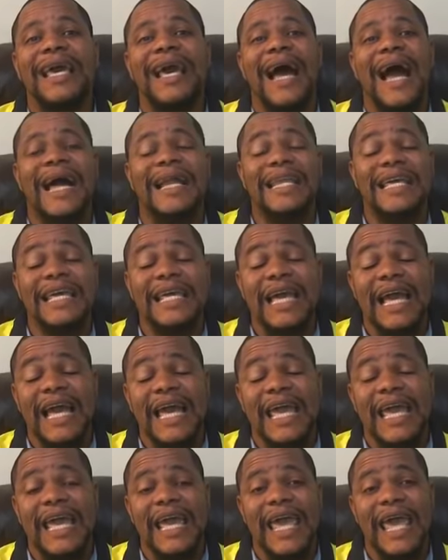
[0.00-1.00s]
and
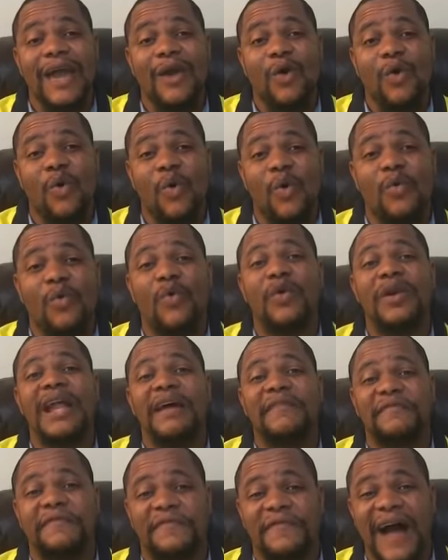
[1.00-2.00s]
a
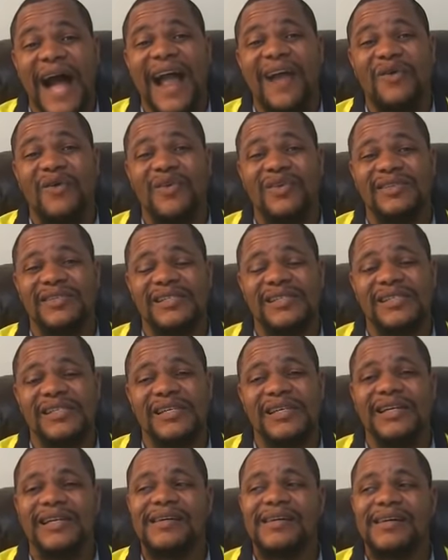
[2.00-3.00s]

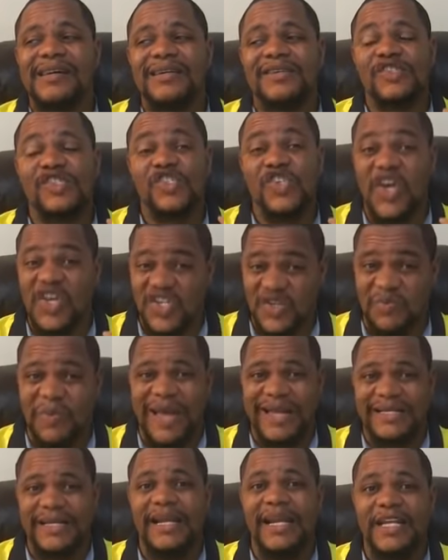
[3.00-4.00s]
coronavirus
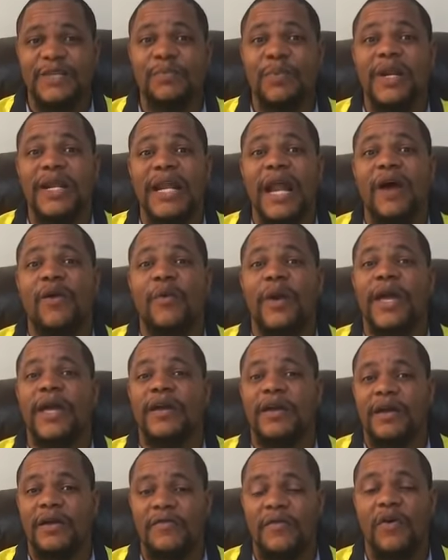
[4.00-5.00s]
suspect, let's put it that
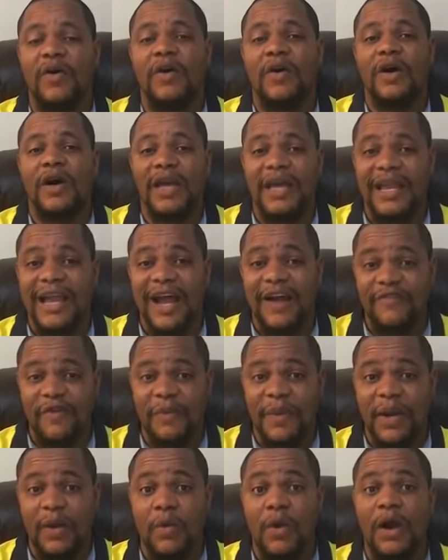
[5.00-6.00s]
way, for lack of
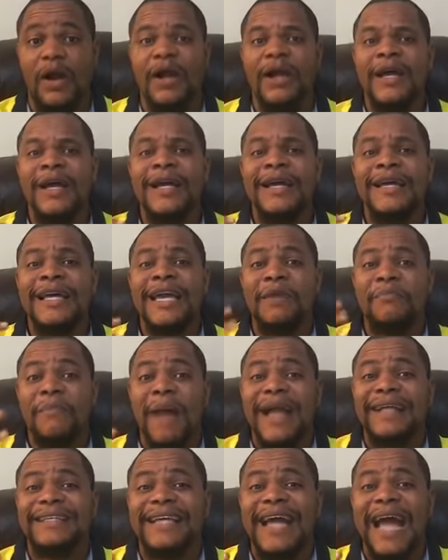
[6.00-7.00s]
a better word.
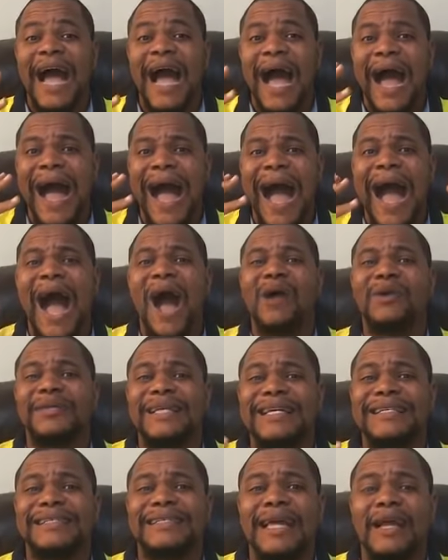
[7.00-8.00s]
Imagine how
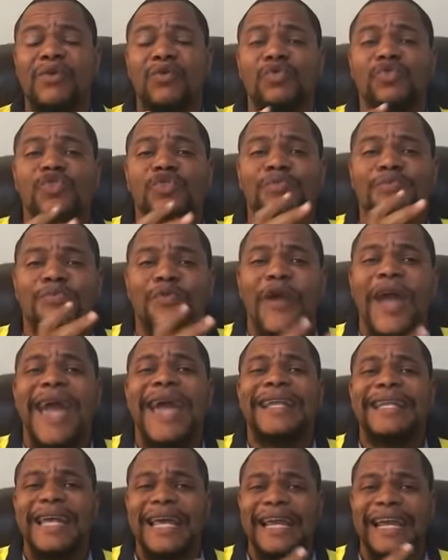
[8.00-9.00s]
this thing could
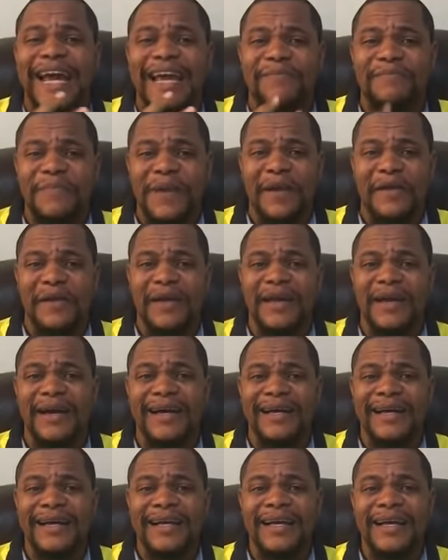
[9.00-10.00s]
spread in Liberia